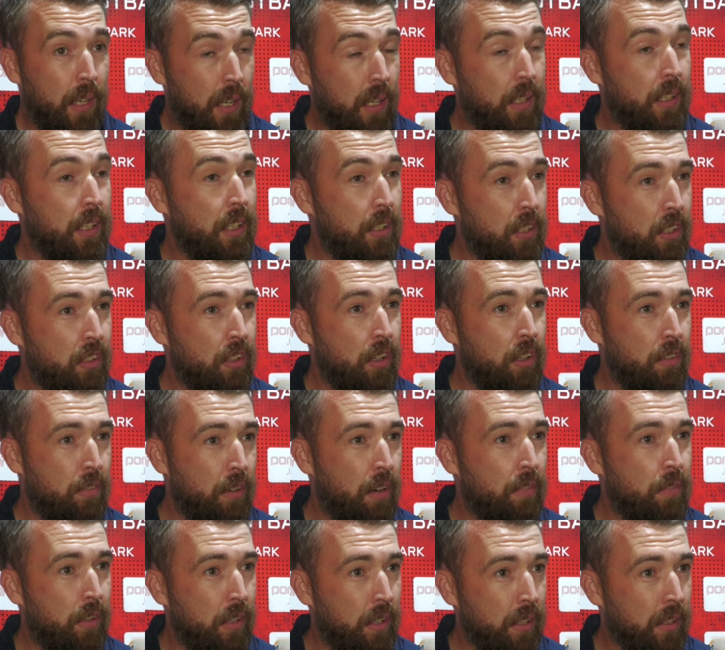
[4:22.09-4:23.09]
And they
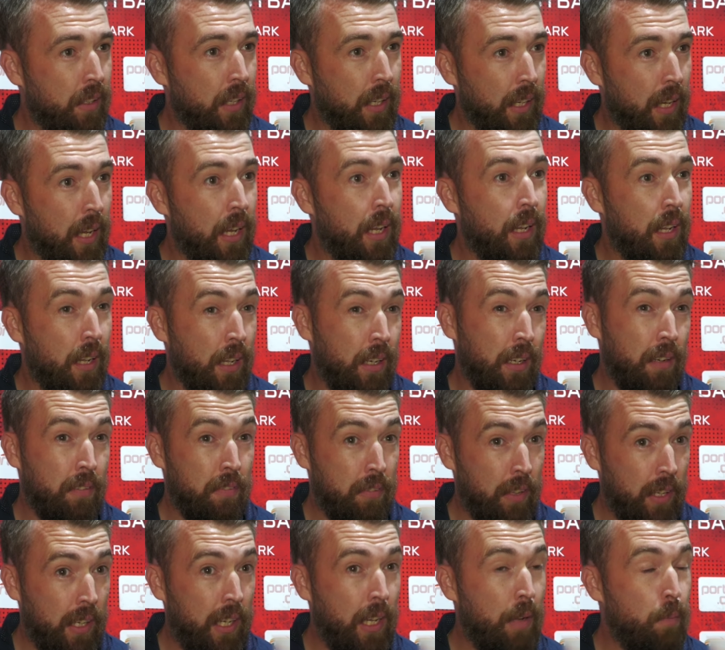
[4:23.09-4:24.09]
deserve everything they get. And
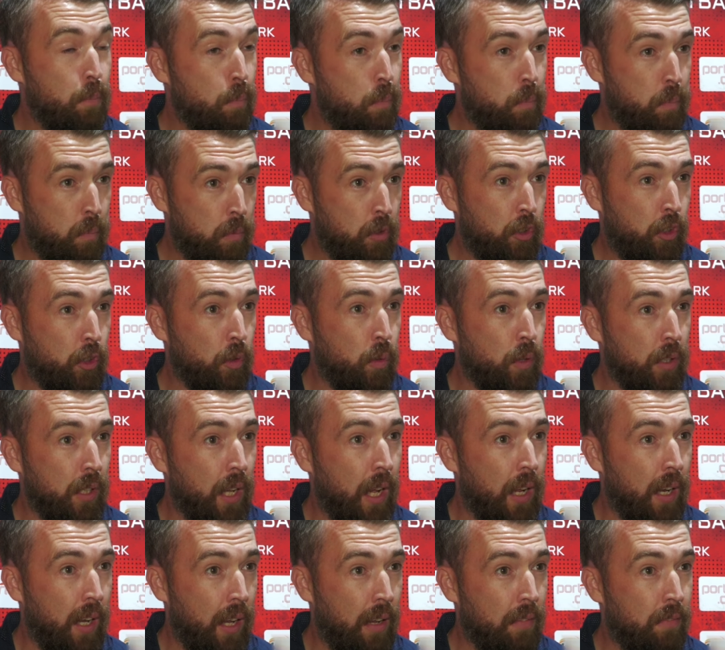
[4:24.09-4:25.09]
if they keep showing
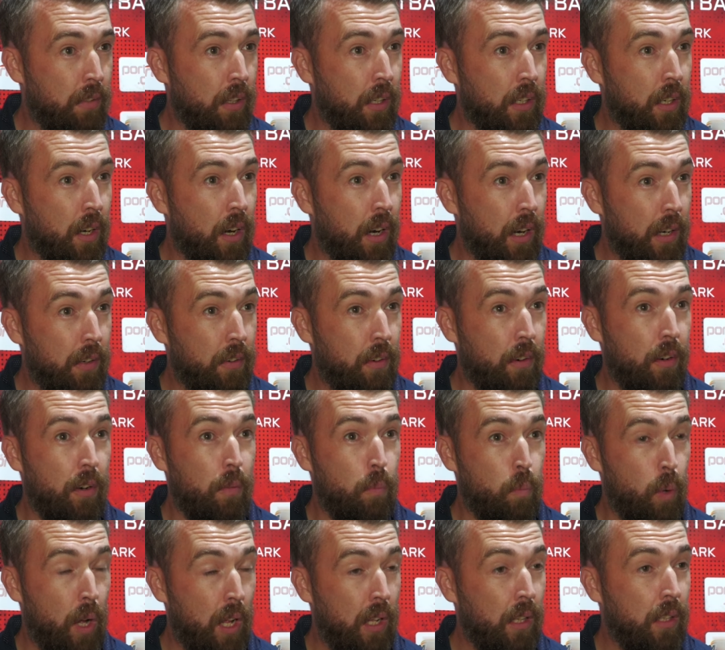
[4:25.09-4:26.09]
that level of character
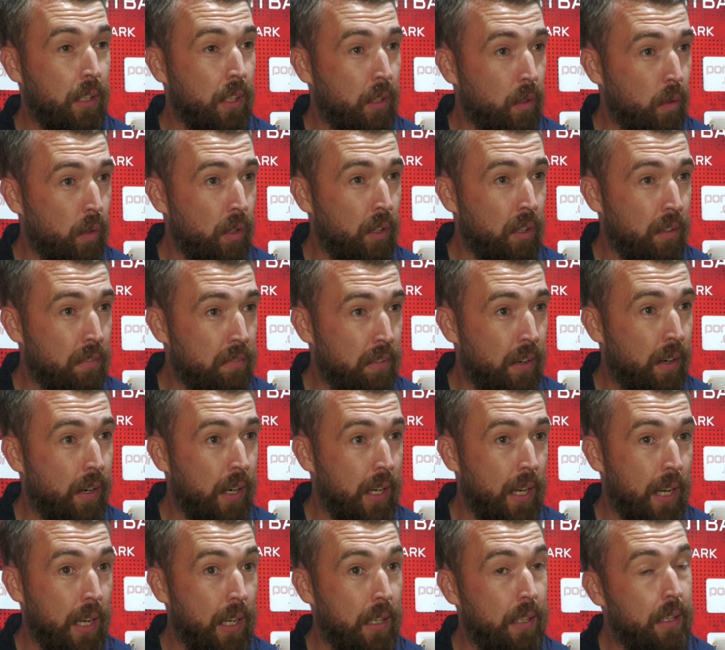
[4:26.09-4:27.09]
and will to go to the
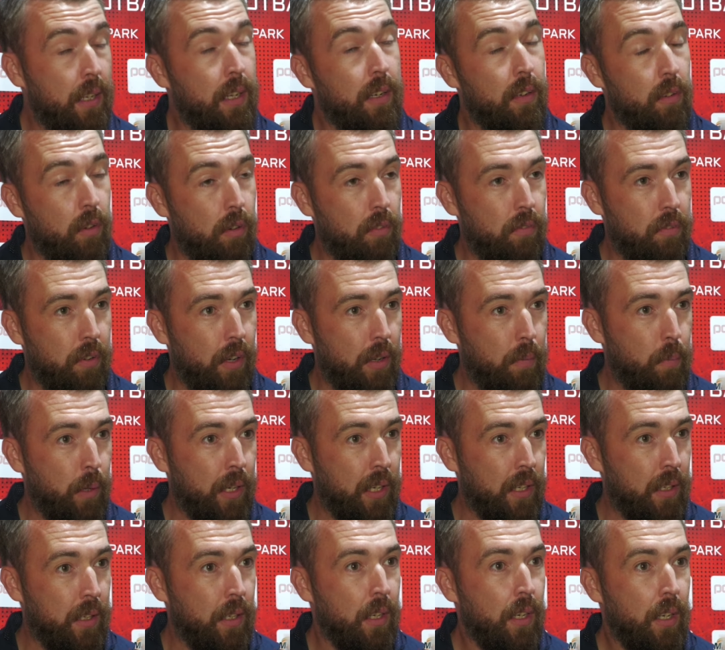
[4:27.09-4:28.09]
very end, then hopefully we
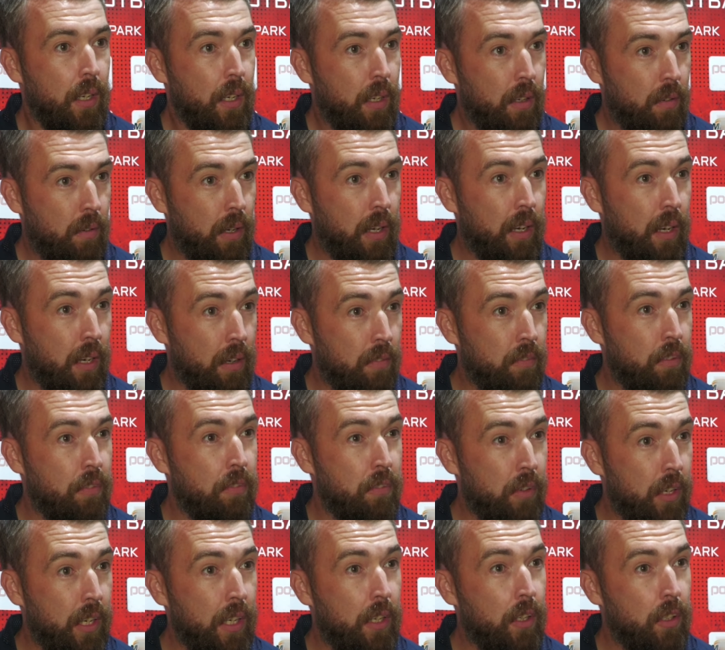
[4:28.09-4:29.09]
can have a
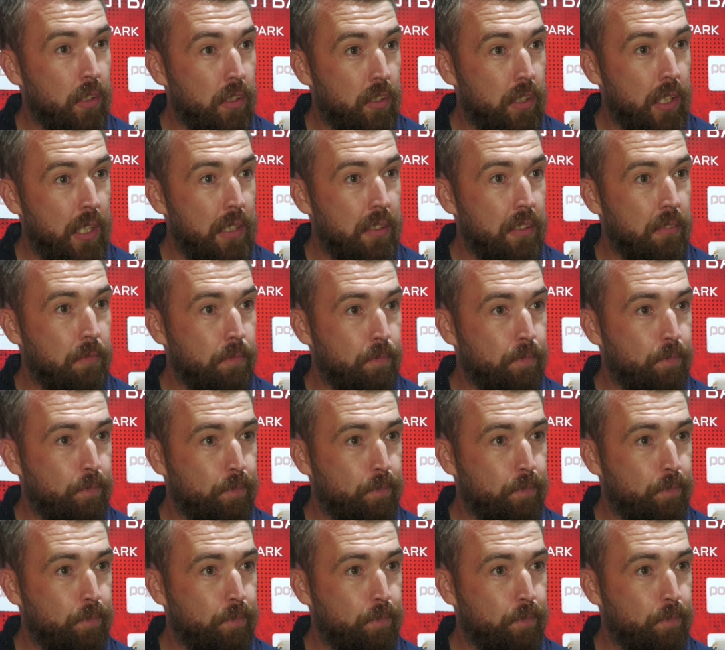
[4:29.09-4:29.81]
very good season.